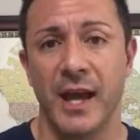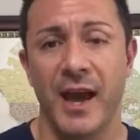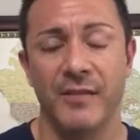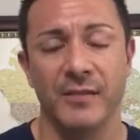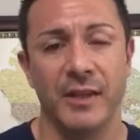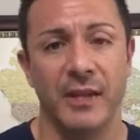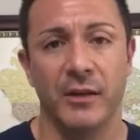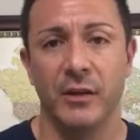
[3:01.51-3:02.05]

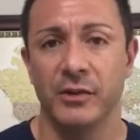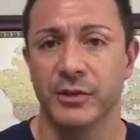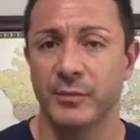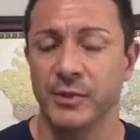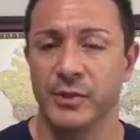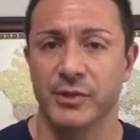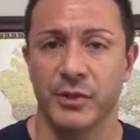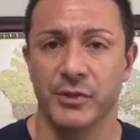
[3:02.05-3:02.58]
having that
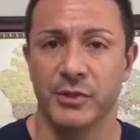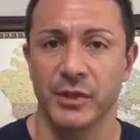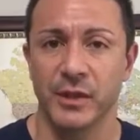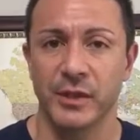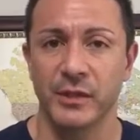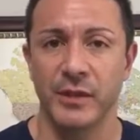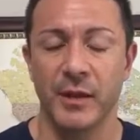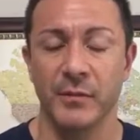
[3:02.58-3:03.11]
ultimate
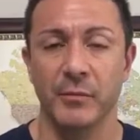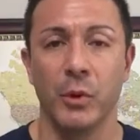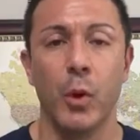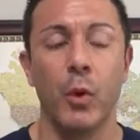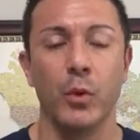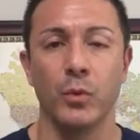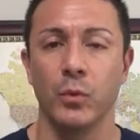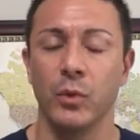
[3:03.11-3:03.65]
certainty and
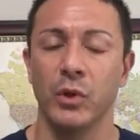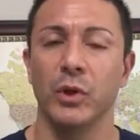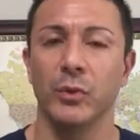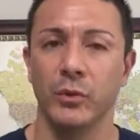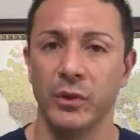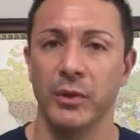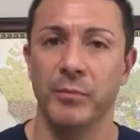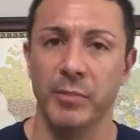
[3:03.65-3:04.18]
going really,
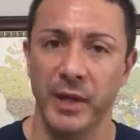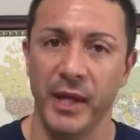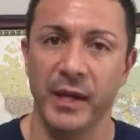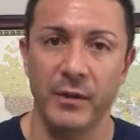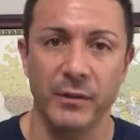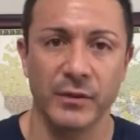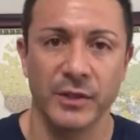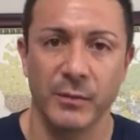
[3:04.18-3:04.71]
really
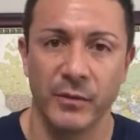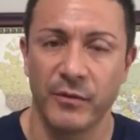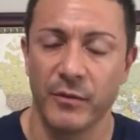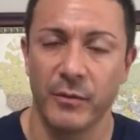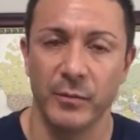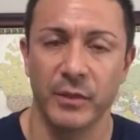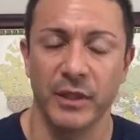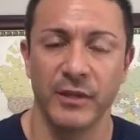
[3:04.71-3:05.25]
big, which I'm a
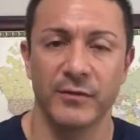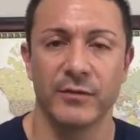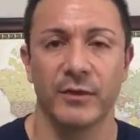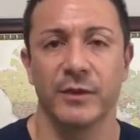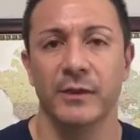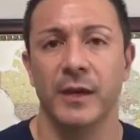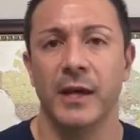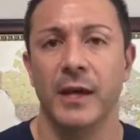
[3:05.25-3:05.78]
firm believer
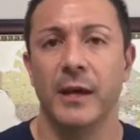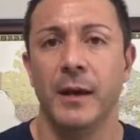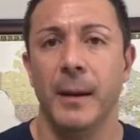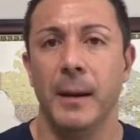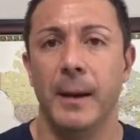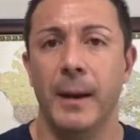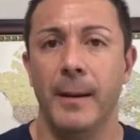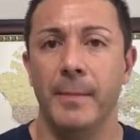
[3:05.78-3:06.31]
in,
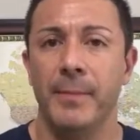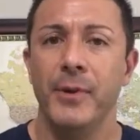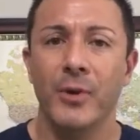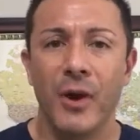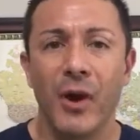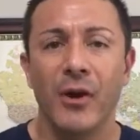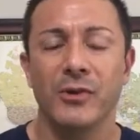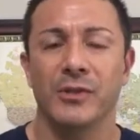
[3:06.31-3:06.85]

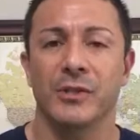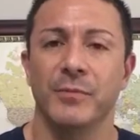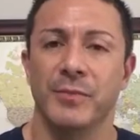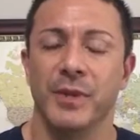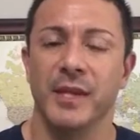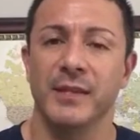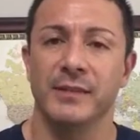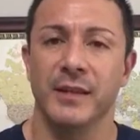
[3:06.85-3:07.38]
there are
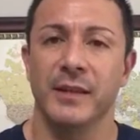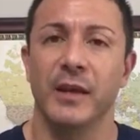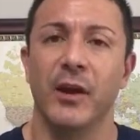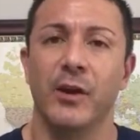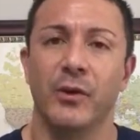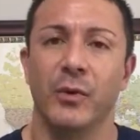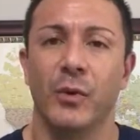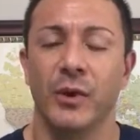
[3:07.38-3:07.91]
some things that
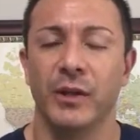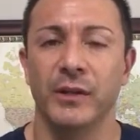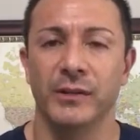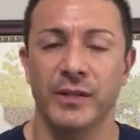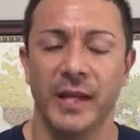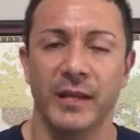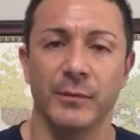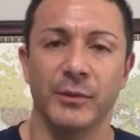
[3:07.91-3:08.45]
aren't quite
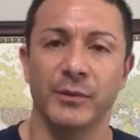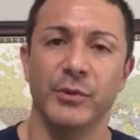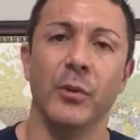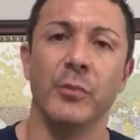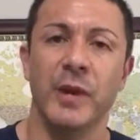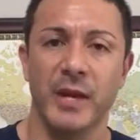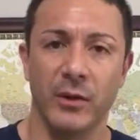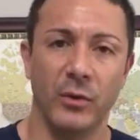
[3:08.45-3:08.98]
attainable,
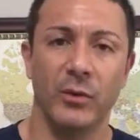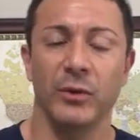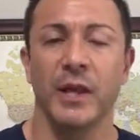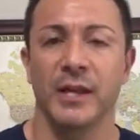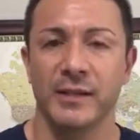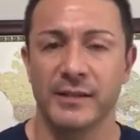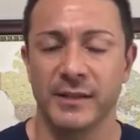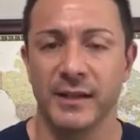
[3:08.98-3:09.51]
don't make a whole
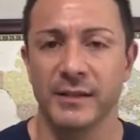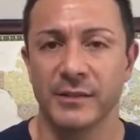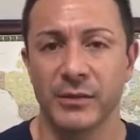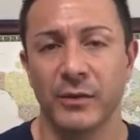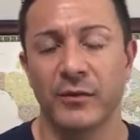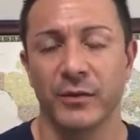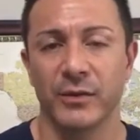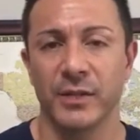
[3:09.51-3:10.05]
lot of sense.
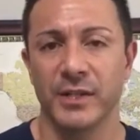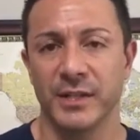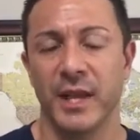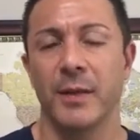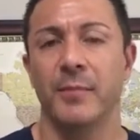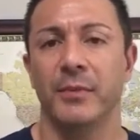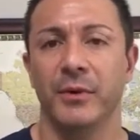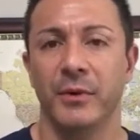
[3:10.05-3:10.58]
So for an
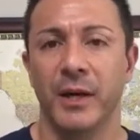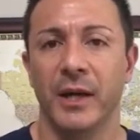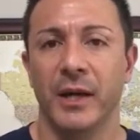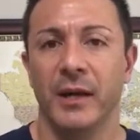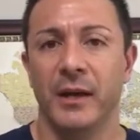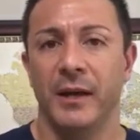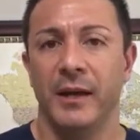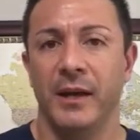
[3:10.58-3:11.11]
example,
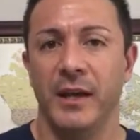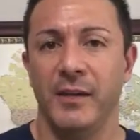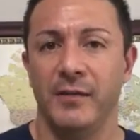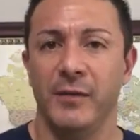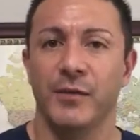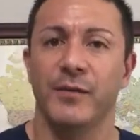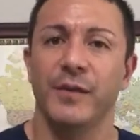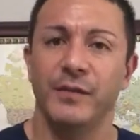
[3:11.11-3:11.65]

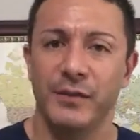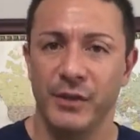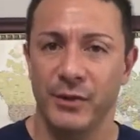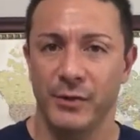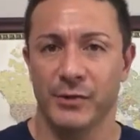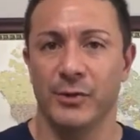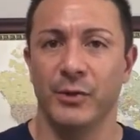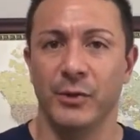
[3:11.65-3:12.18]
if you're 50
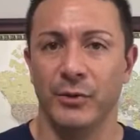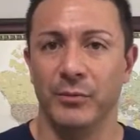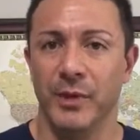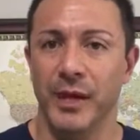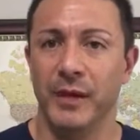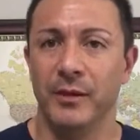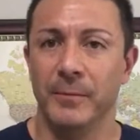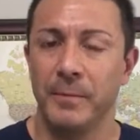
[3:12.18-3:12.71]
years old,
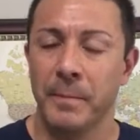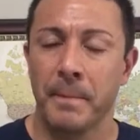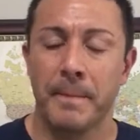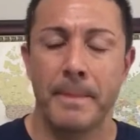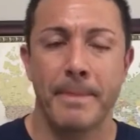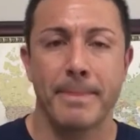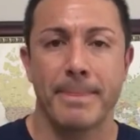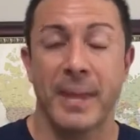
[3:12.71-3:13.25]
male,
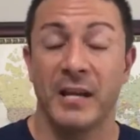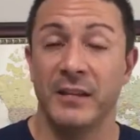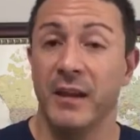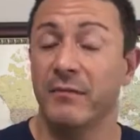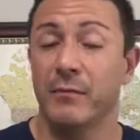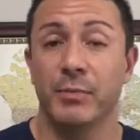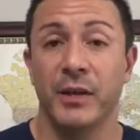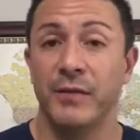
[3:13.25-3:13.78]

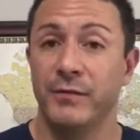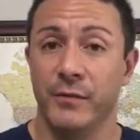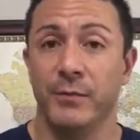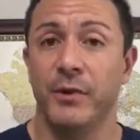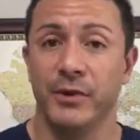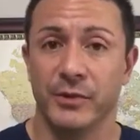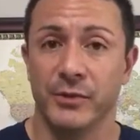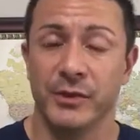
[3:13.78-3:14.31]
never played
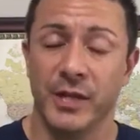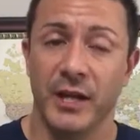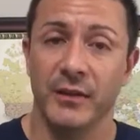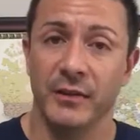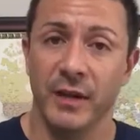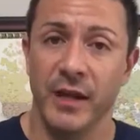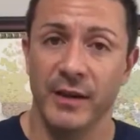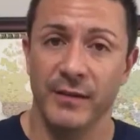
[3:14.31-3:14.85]
football your
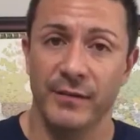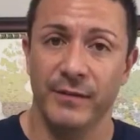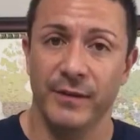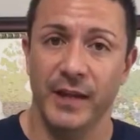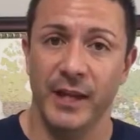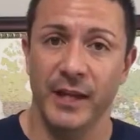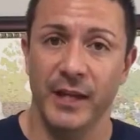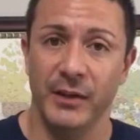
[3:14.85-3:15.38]
entire life,
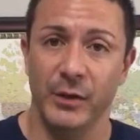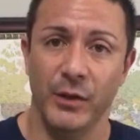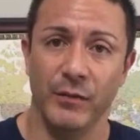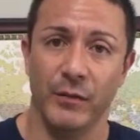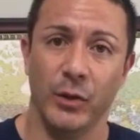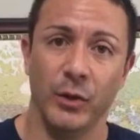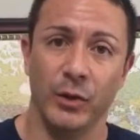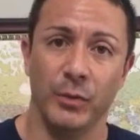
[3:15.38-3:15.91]
and you
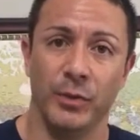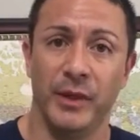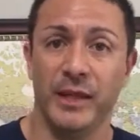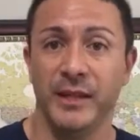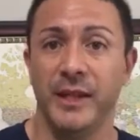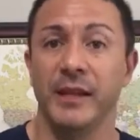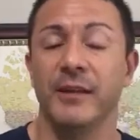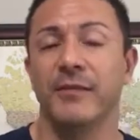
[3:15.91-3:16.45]
have a goal to play
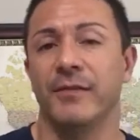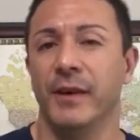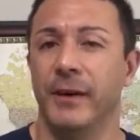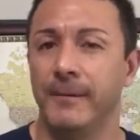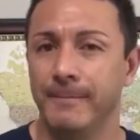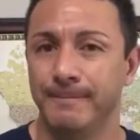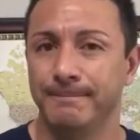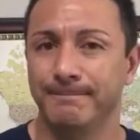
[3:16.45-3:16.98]
in the NFL,